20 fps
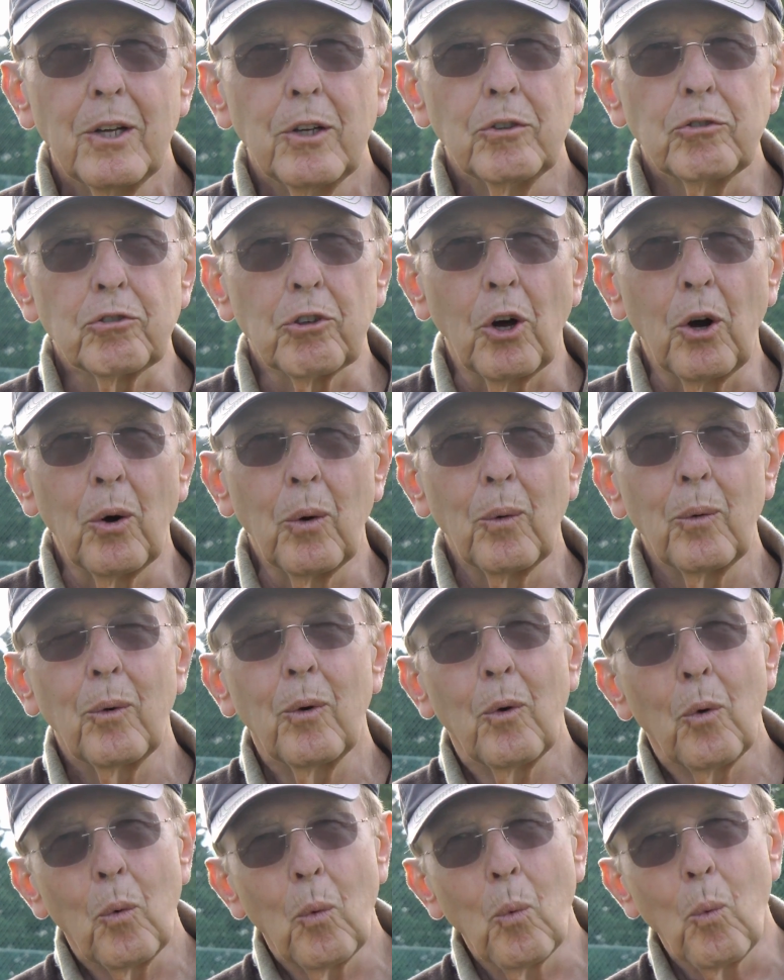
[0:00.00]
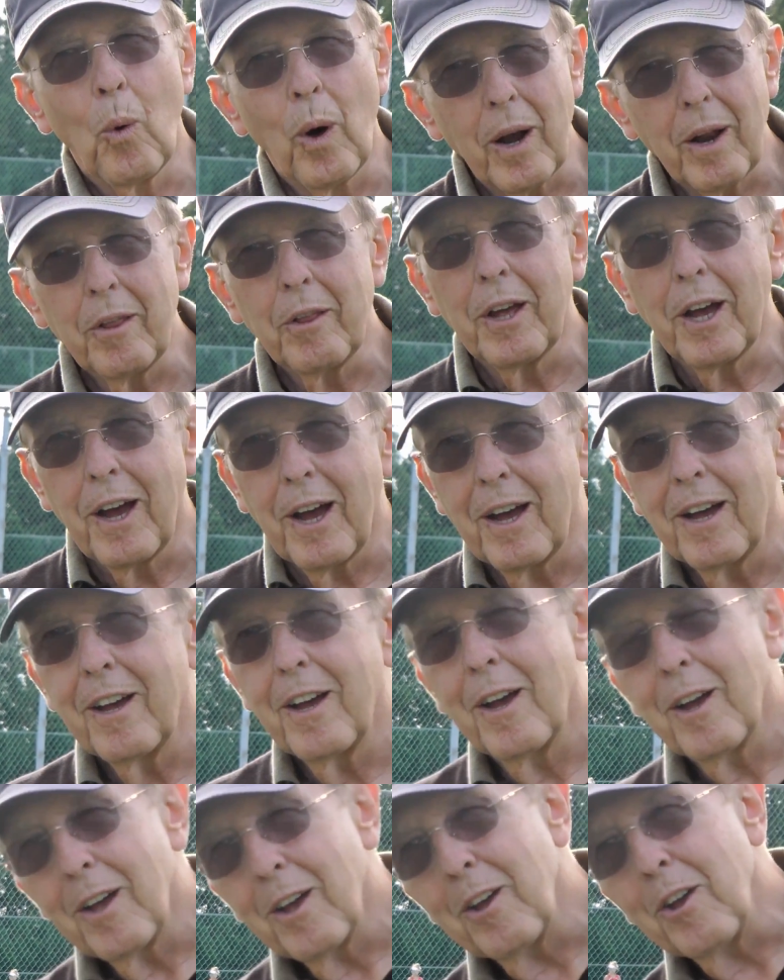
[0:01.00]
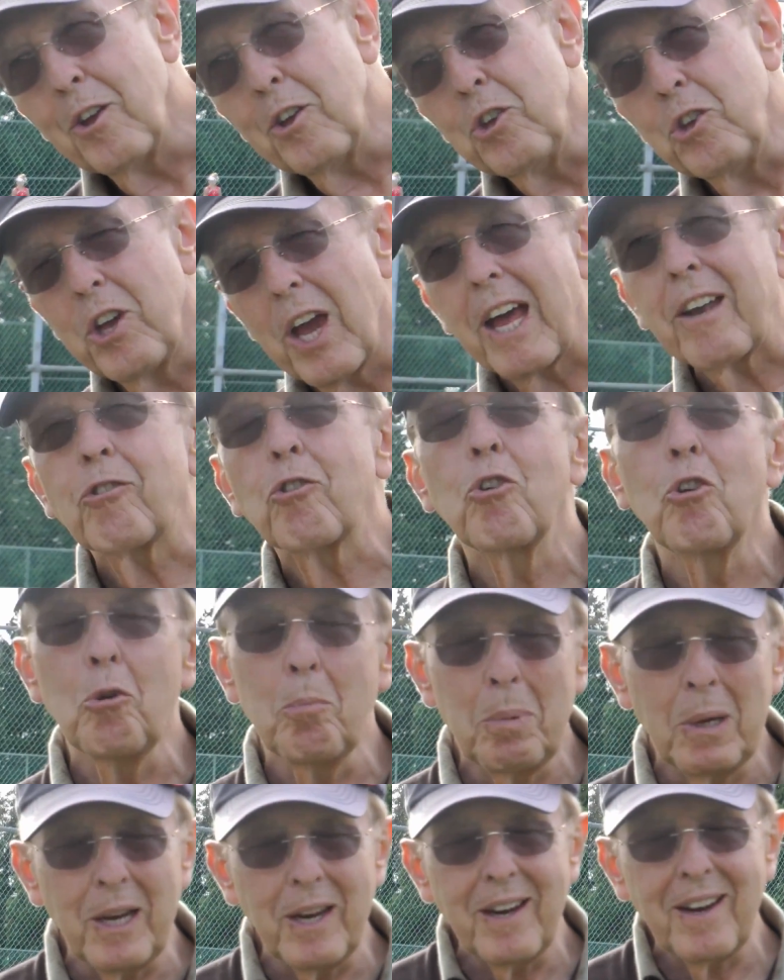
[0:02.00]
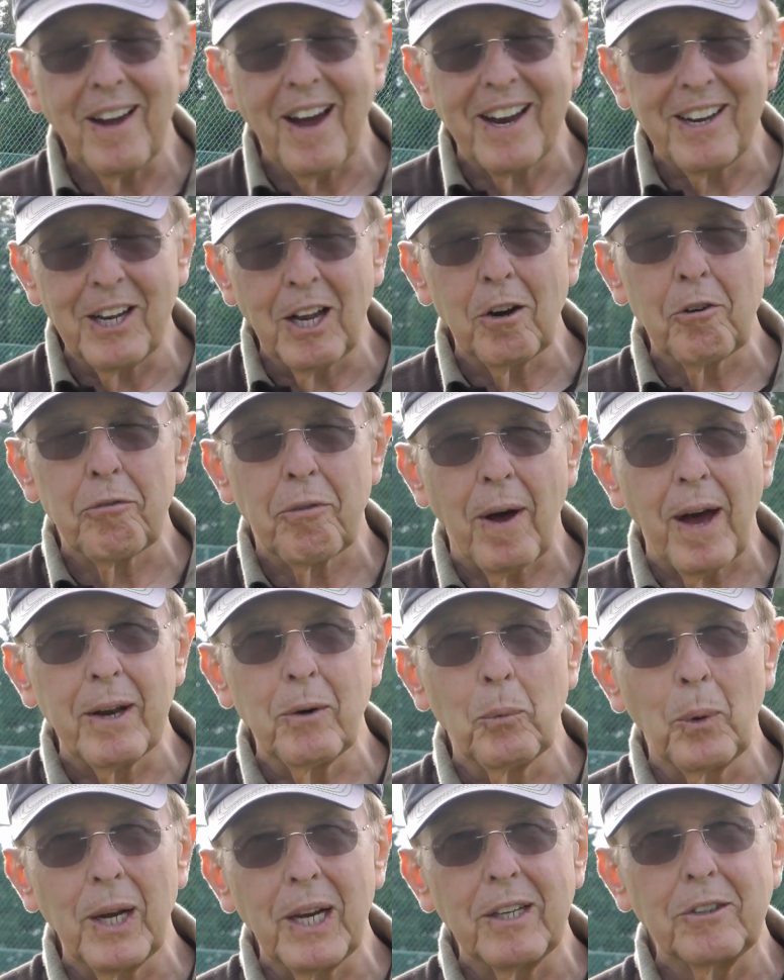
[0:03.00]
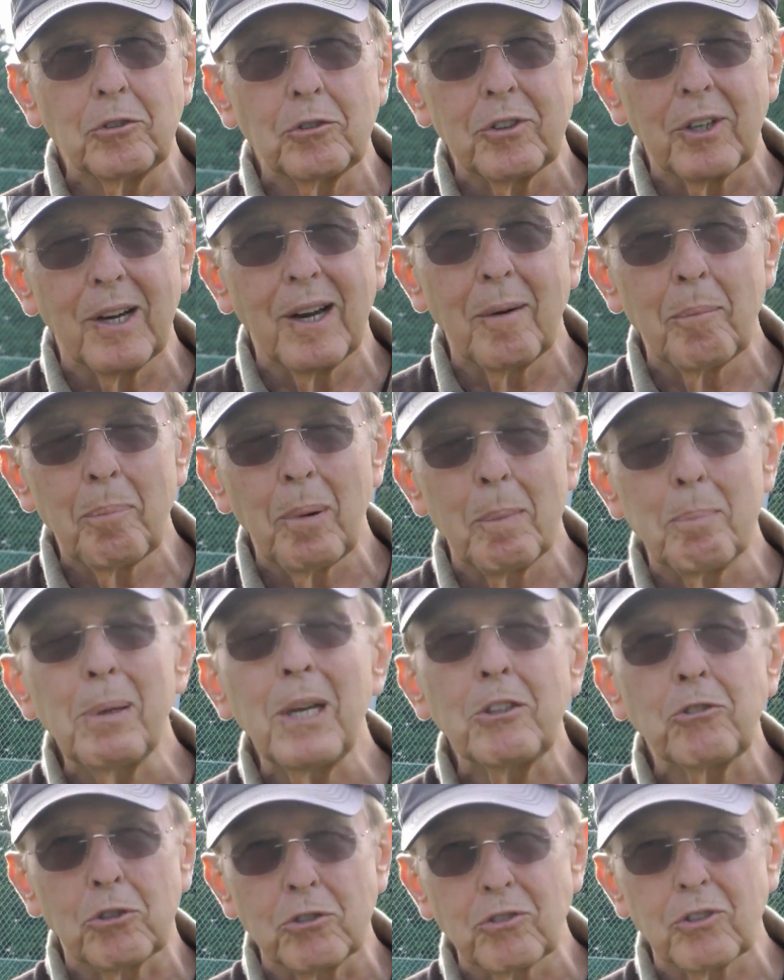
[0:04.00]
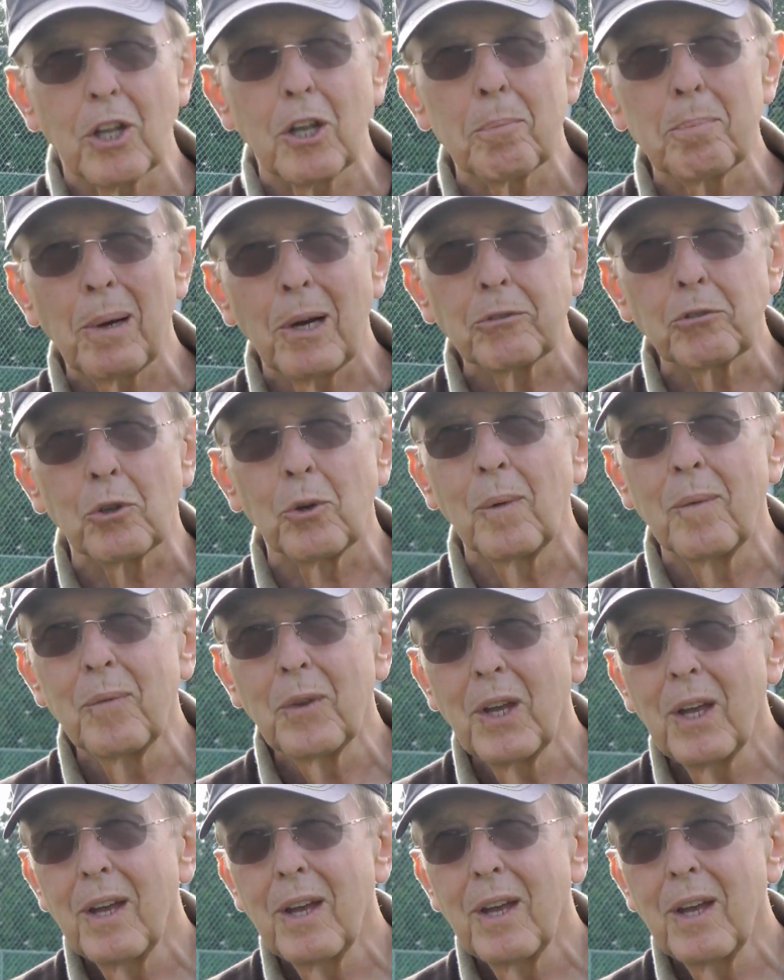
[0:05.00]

So one of the yet to be identified ways, pieces of the puzzle,